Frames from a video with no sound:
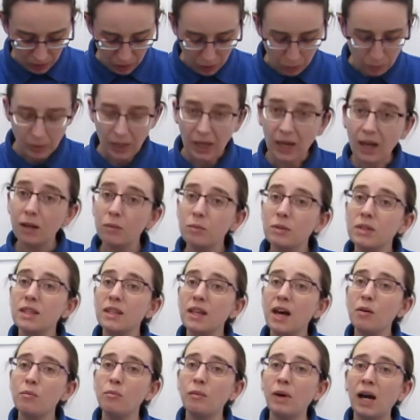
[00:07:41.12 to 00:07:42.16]
"Perhaps
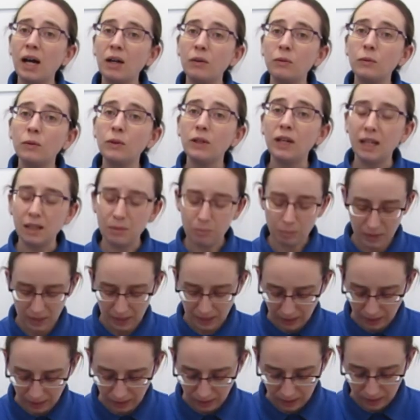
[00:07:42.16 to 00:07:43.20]
that man will let me
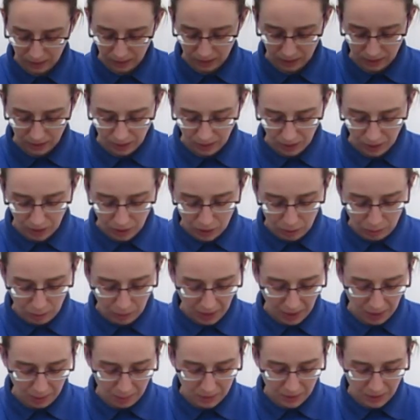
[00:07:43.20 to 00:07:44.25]
in.
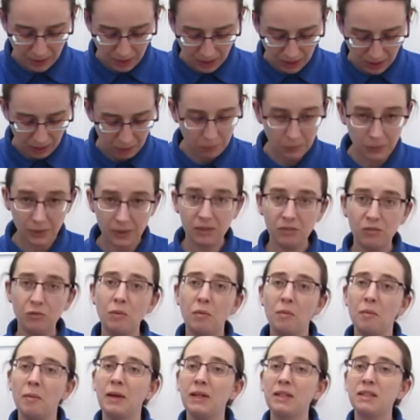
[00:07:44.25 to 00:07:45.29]
Perhaps he will give me
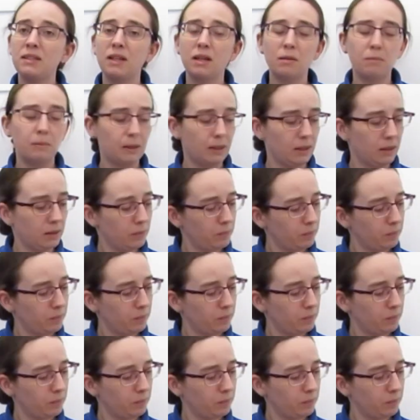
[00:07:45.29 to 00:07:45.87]
my supper."